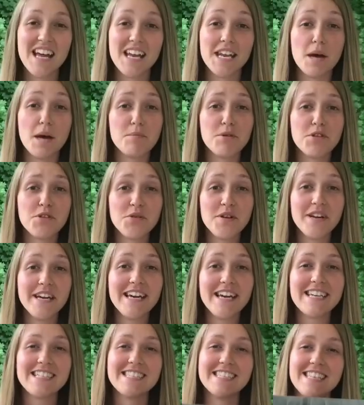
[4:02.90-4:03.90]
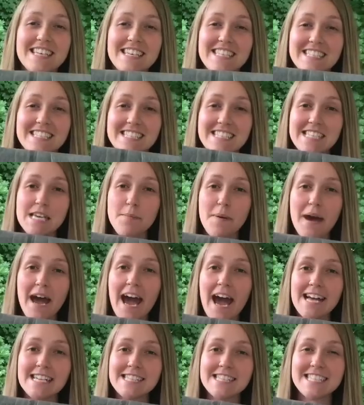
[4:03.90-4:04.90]
Number 3 is the
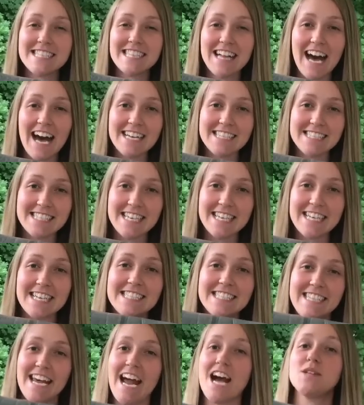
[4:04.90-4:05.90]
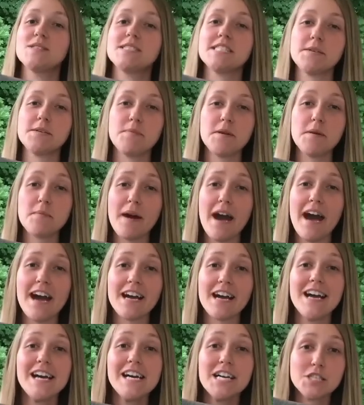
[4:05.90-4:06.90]
ZPacks Classic Down Sleeping Bag
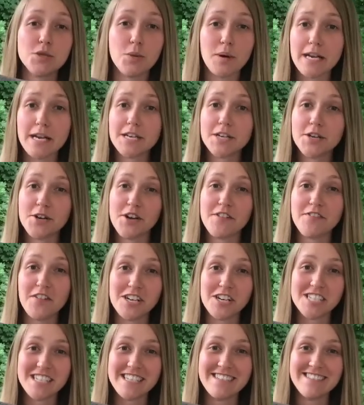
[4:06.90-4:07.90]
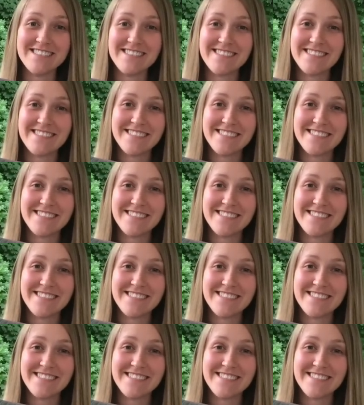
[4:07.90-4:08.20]
20-degree version.